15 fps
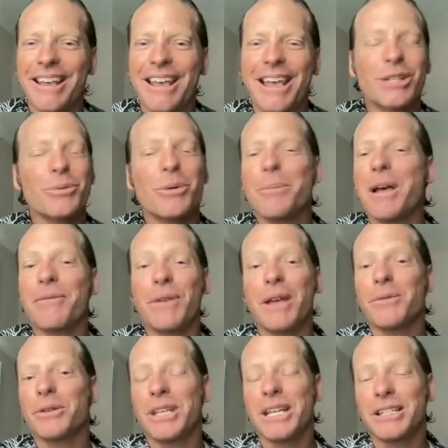it's one of my
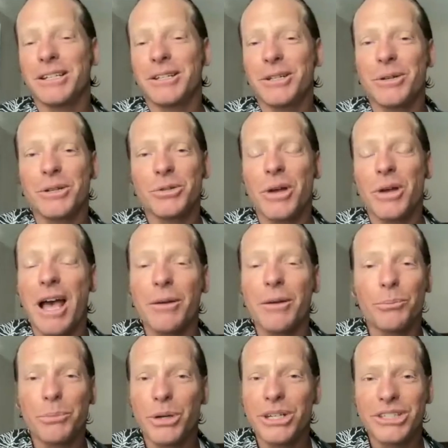favorite things to do. And so I
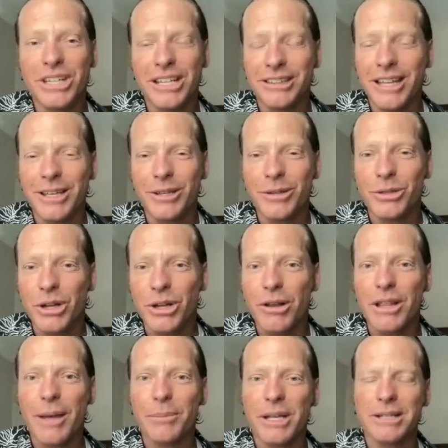appreciate that you share
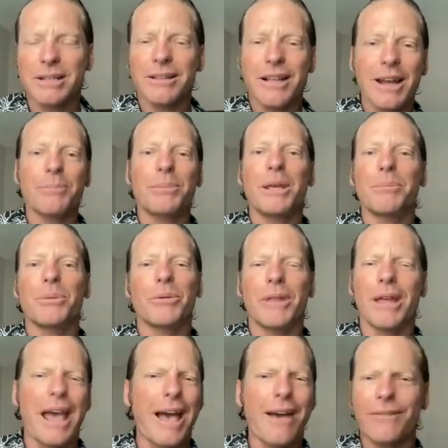that because a lot of people they
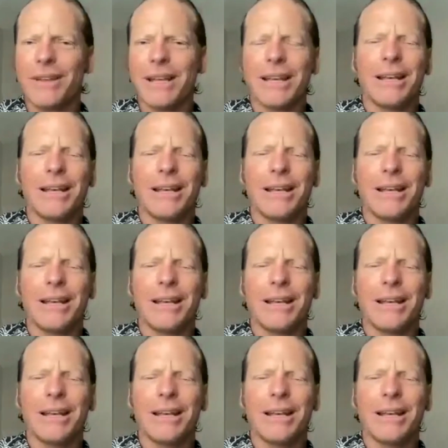have,